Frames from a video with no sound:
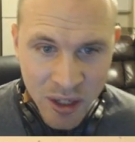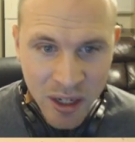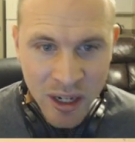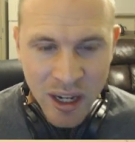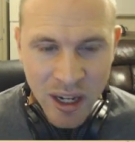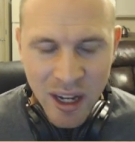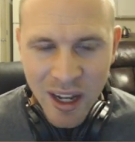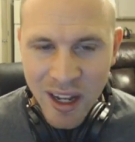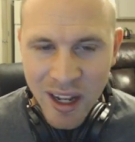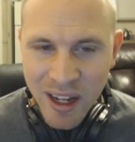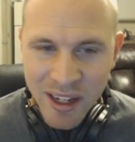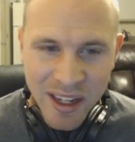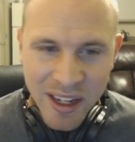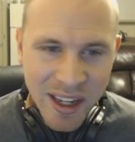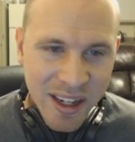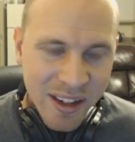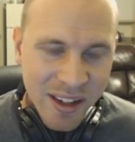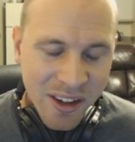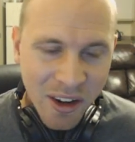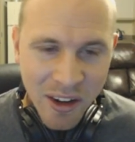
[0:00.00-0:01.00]

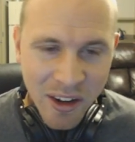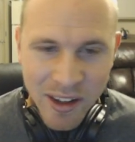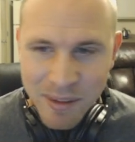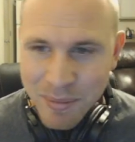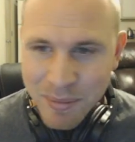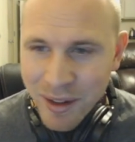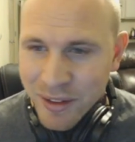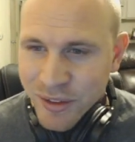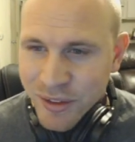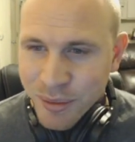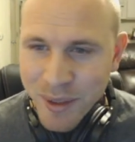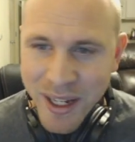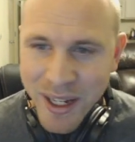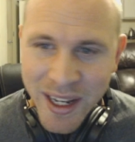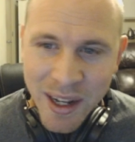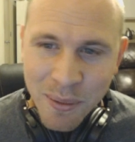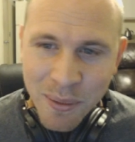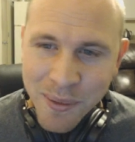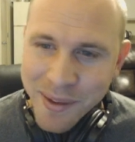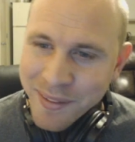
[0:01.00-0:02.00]
Again, Guardian buffs. Man,
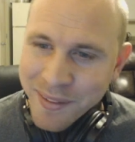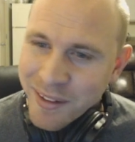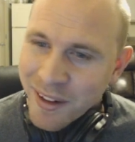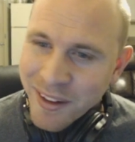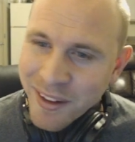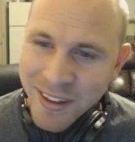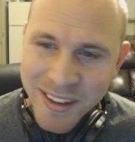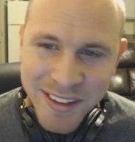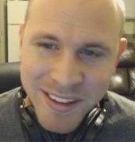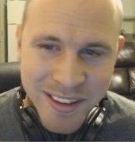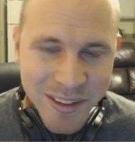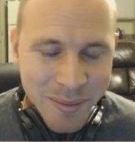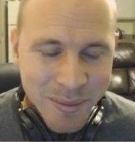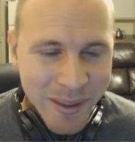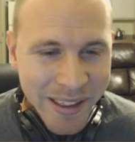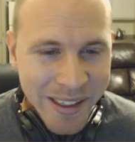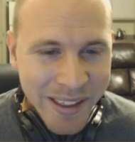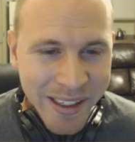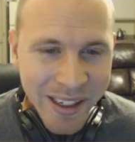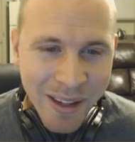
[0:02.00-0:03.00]
I want Guardians,
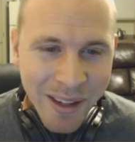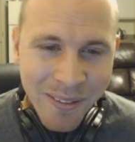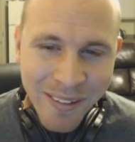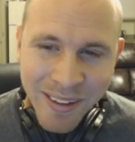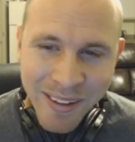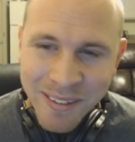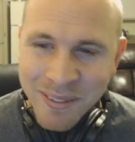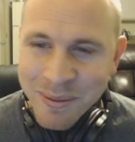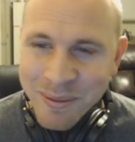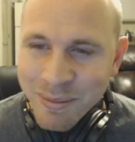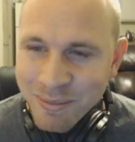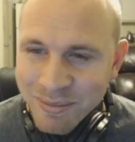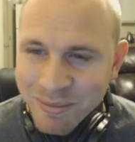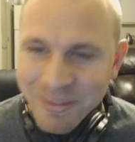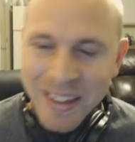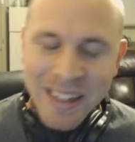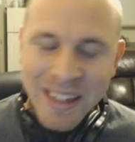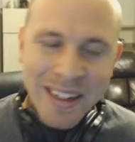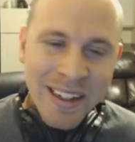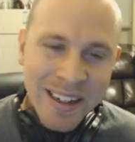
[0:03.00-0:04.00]
man. I want them.
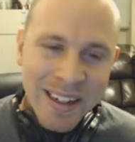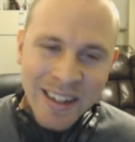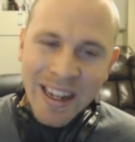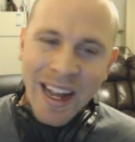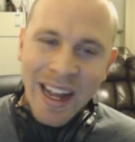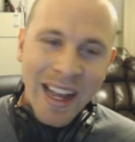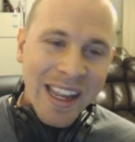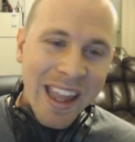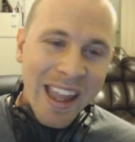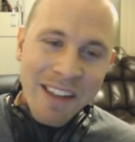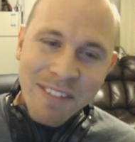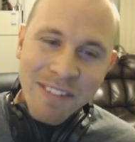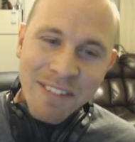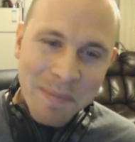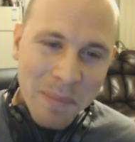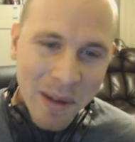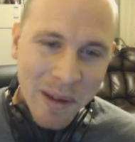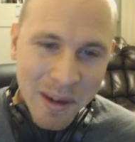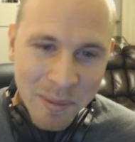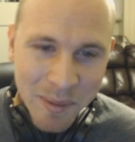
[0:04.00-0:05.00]
I gave
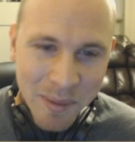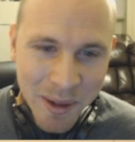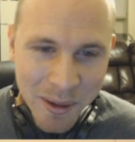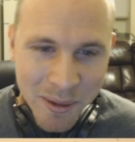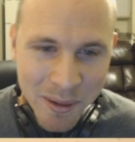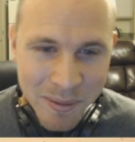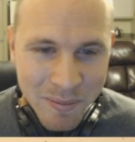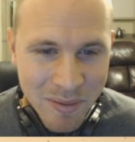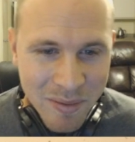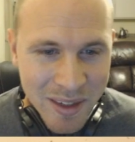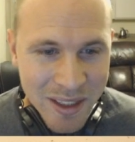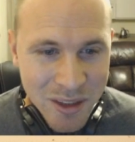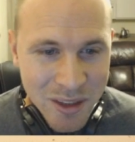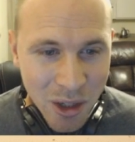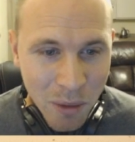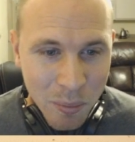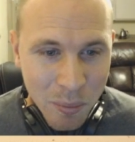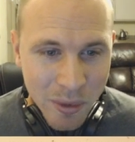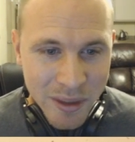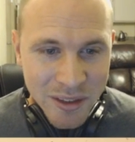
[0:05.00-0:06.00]
up on them though. It's
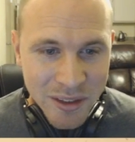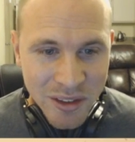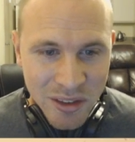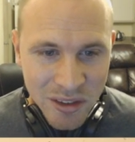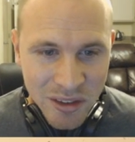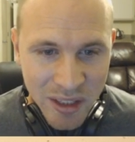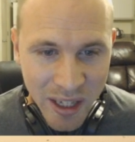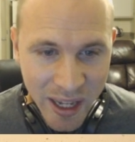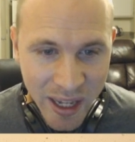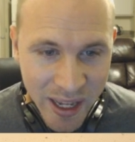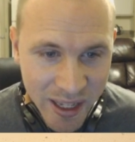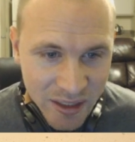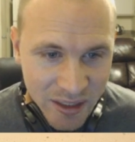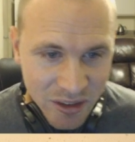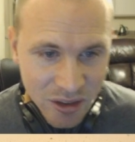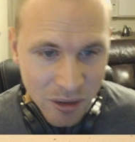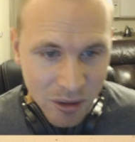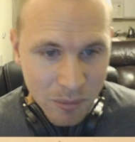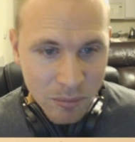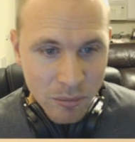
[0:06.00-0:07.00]
hopeless. And
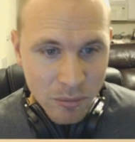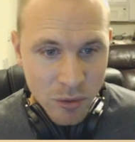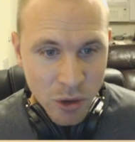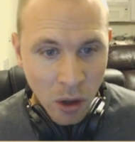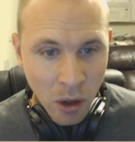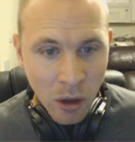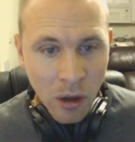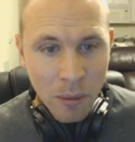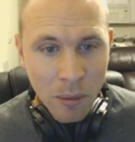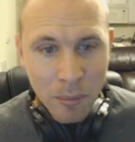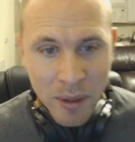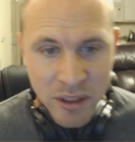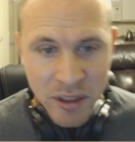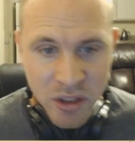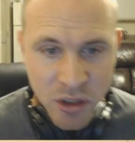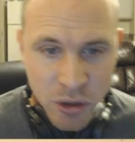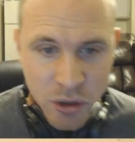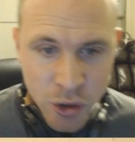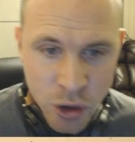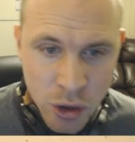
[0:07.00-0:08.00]
some Dark
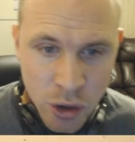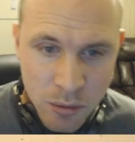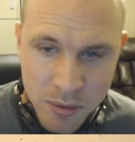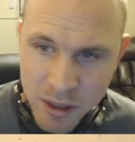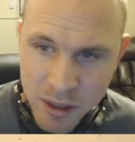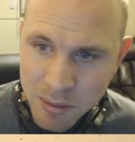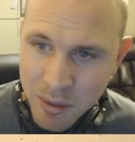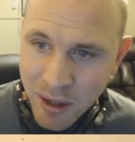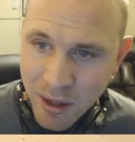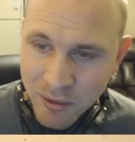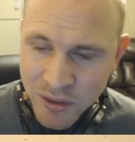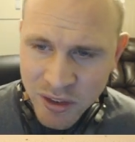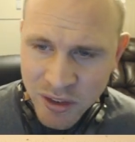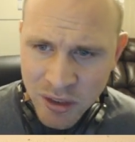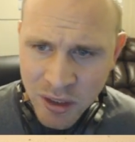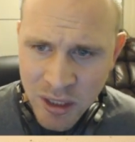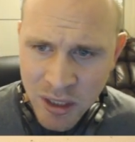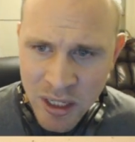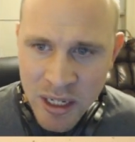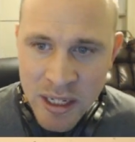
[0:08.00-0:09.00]
Monster troop debuffs.
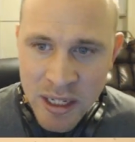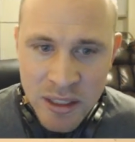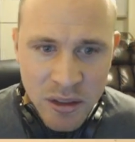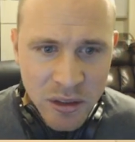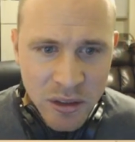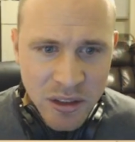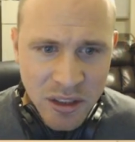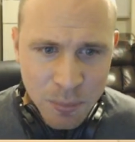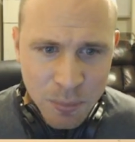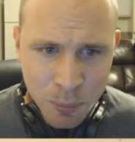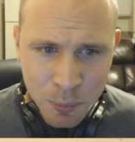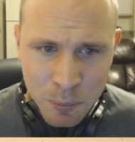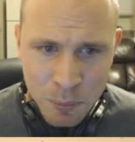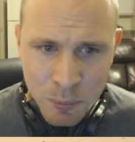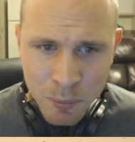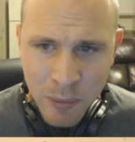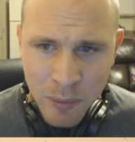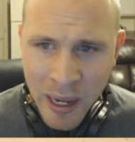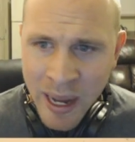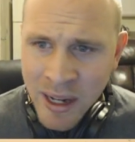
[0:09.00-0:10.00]
So it's
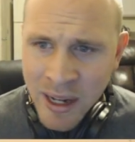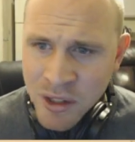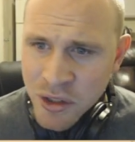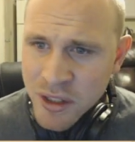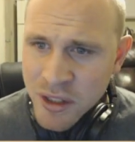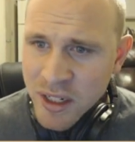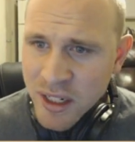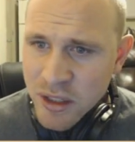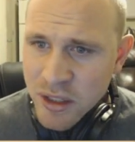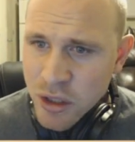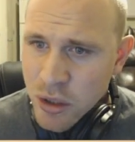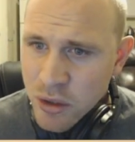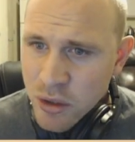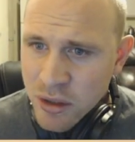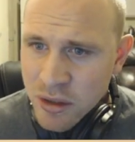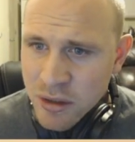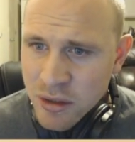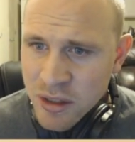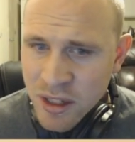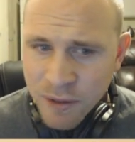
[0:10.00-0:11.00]
actually not too
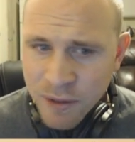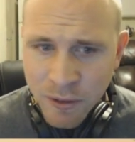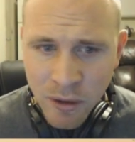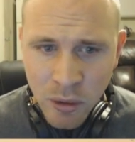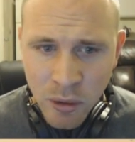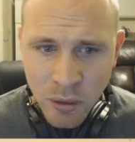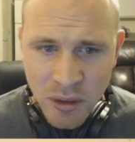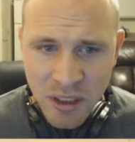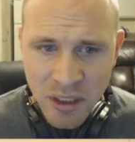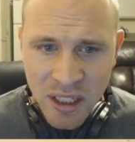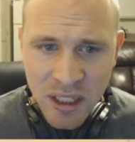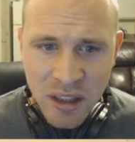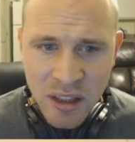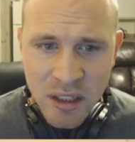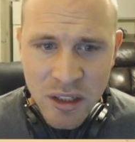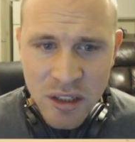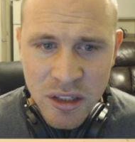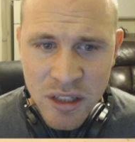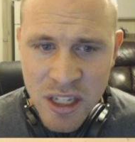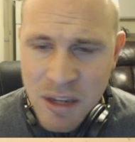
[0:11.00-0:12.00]
difficult to get the
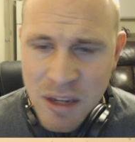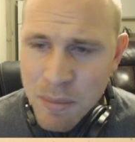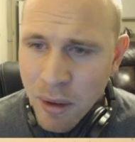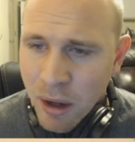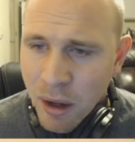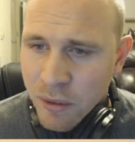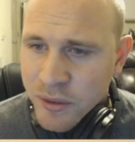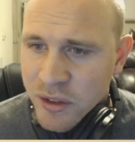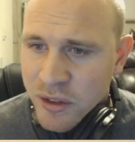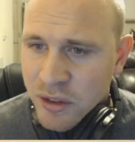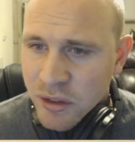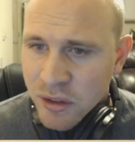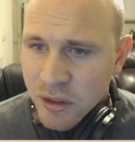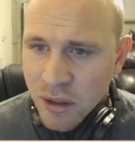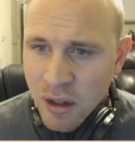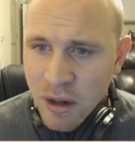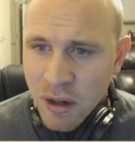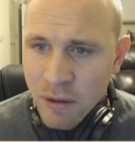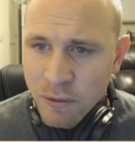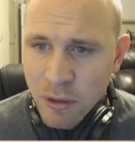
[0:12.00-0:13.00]
debuffs
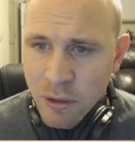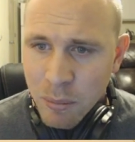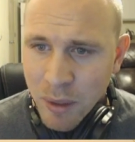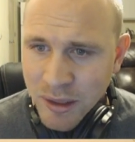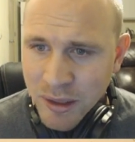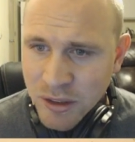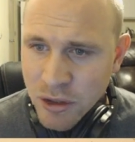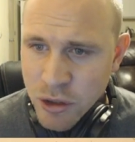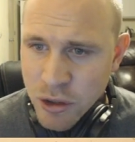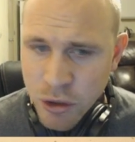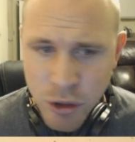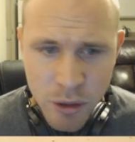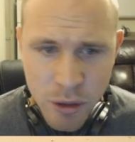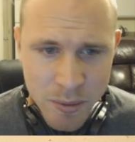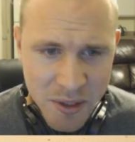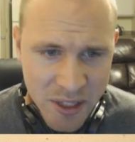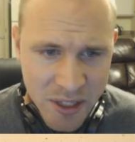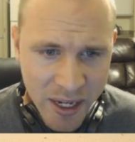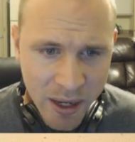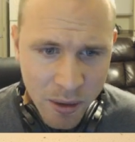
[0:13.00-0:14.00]
for monster
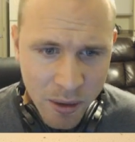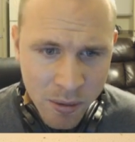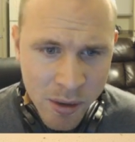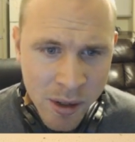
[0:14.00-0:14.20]
troops now.